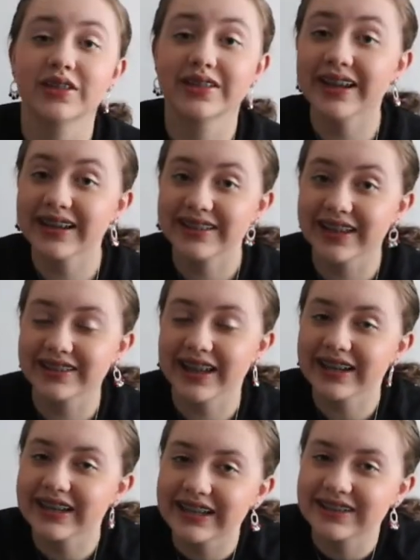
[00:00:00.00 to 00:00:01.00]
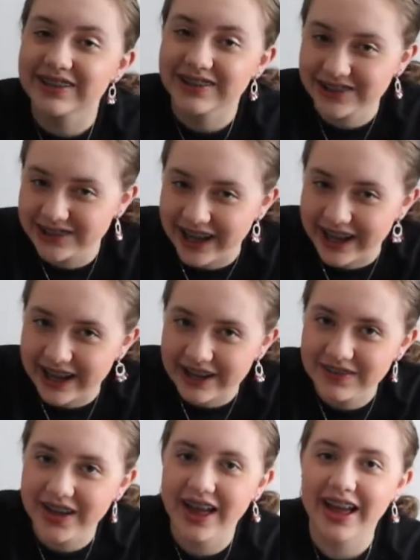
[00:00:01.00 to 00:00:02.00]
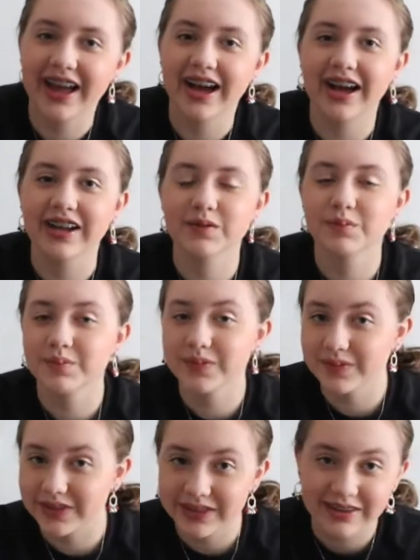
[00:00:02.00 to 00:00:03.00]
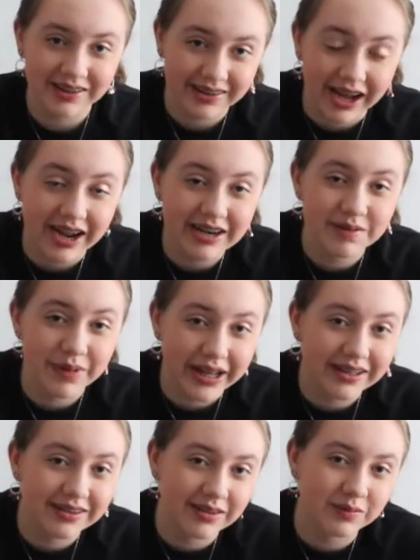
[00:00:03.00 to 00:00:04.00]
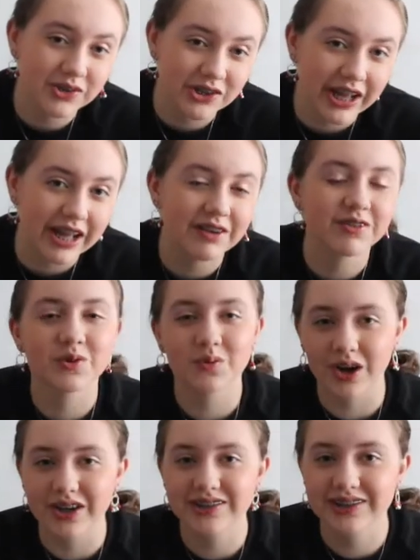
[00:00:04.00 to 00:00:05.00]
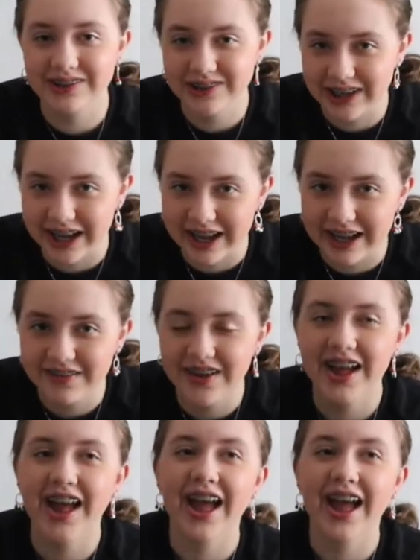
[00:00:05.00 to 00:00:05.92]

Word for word: think that they need to shave and society makes them shave or want to shave.